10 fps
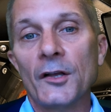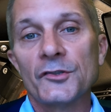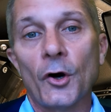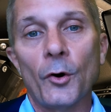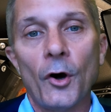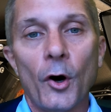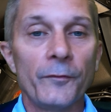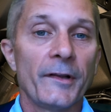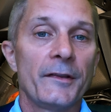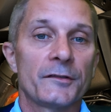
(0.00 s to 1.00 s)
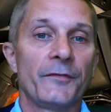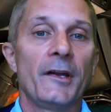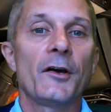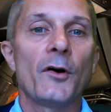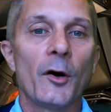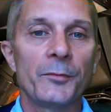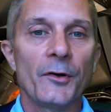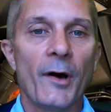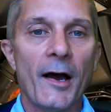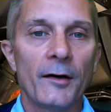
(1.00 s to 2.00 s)
So hopefully this video helped
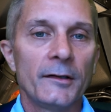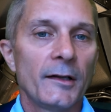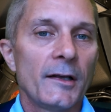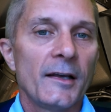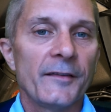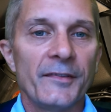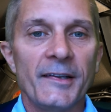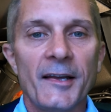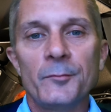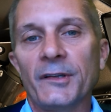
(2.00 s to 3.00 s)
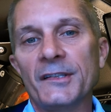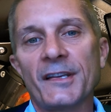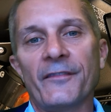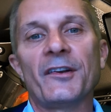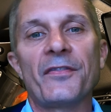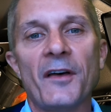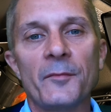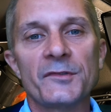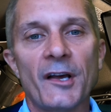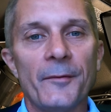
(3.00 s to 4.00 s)
you out. If it did, please give it a
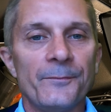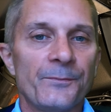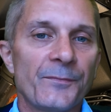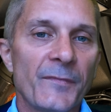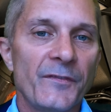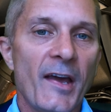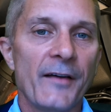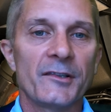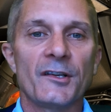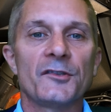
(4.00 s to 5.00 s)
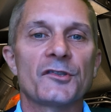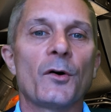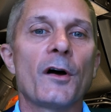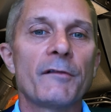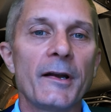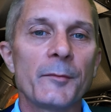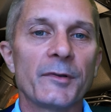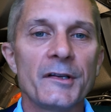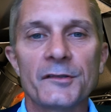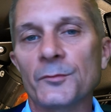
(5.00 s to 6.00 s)
thumbs up. If you haven't done so already,
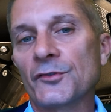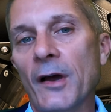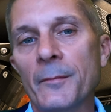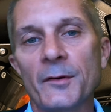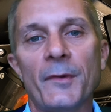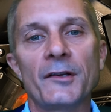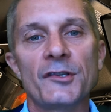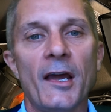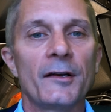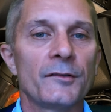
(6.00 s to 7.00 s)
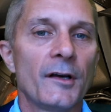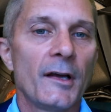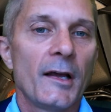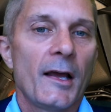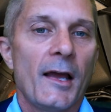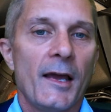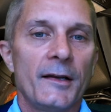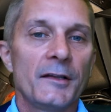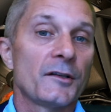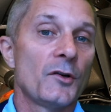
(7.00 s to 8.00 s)
please subscribe to my channel
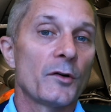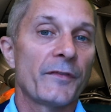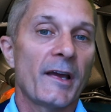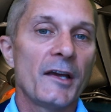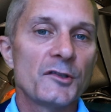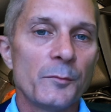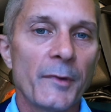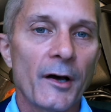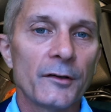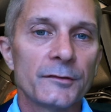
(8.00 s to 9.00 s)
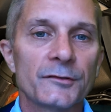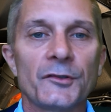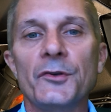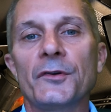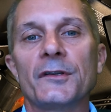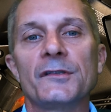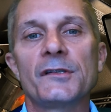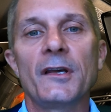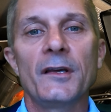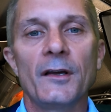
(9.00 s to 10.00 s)
and hit the notification bell so you can
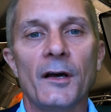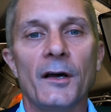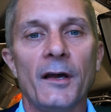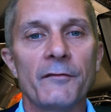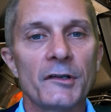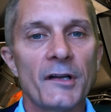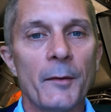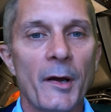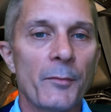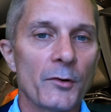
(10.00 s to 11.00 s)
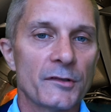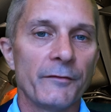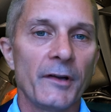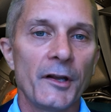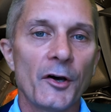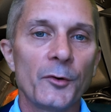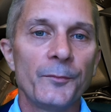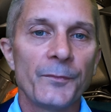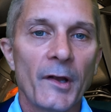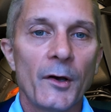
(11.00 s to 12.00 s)
see every time I post a video,